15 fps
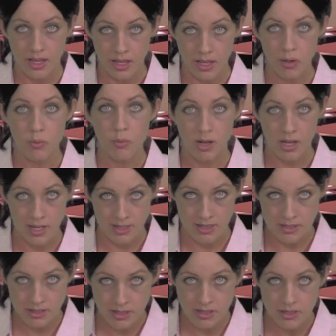It
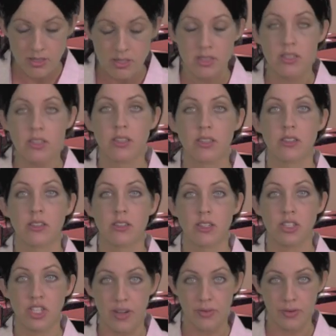was
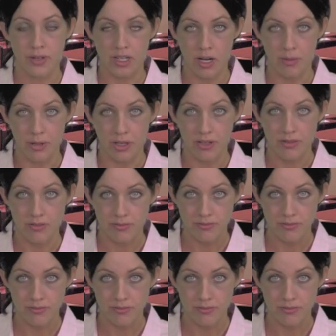Jeffrey Dahmer.